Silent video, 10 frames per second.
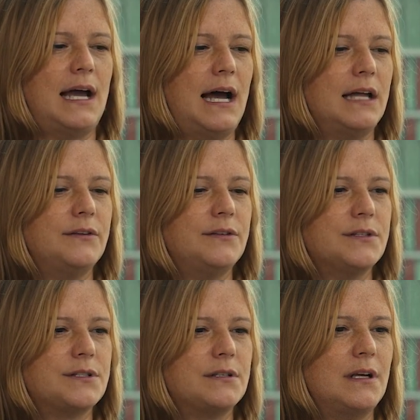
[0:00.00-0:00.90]

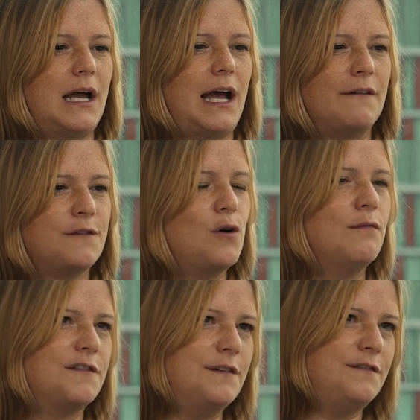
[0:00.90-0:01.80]
and I've
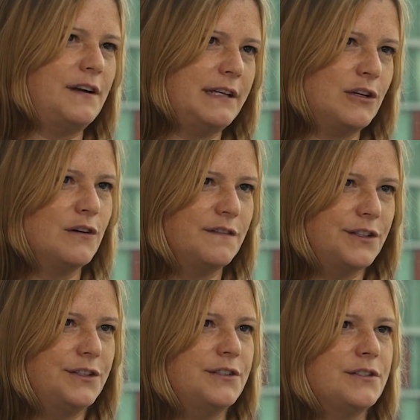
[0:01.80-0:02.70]
come from very
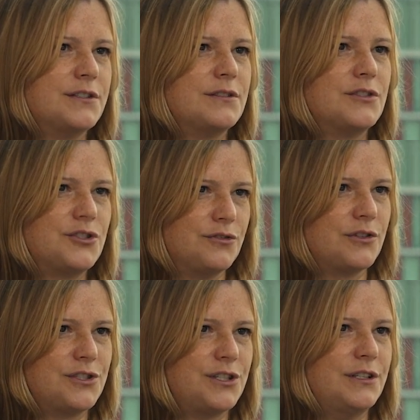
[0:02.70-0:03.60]
governed,
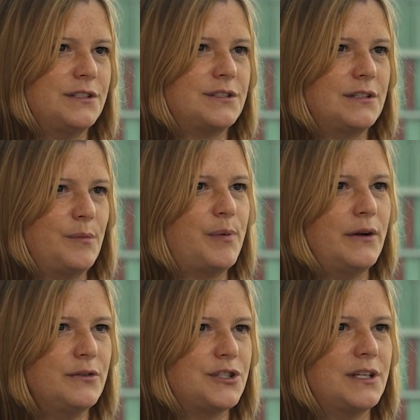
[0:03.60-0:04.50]
structured
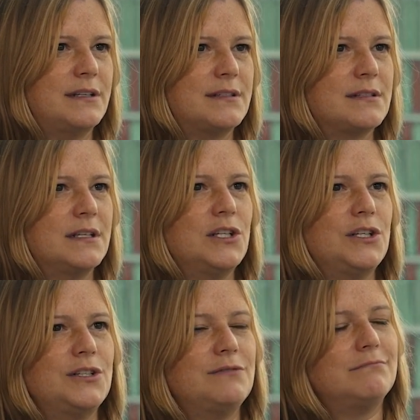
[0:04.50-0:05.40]
approaches
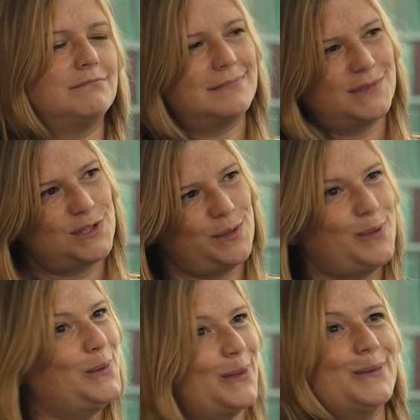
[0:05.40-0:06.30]
to
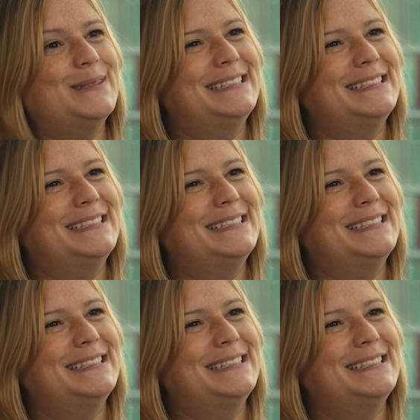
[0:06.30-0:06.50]
Boohoo,